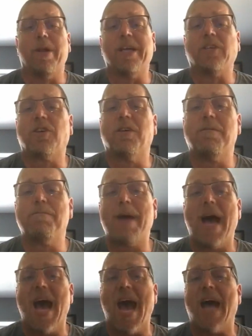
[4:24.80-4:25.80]
Please come
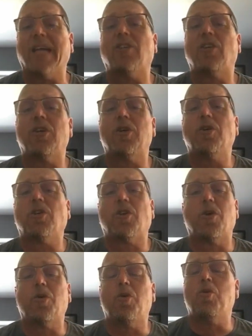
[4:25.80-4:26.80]
back to
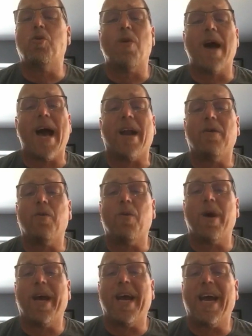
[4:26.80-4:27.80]
school right
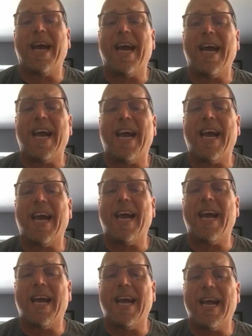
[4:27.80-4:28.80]

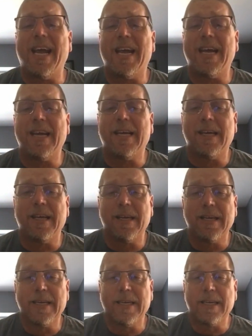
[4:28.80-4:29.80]
away.
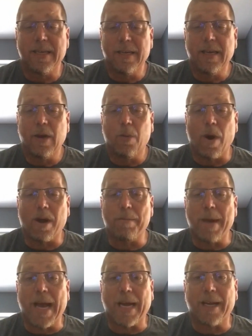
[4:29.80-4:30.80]
Welcome
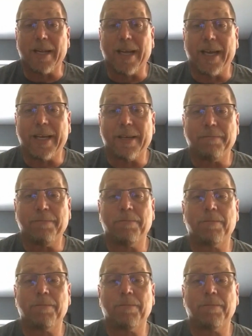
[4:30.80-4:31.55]
back, Gull Lake.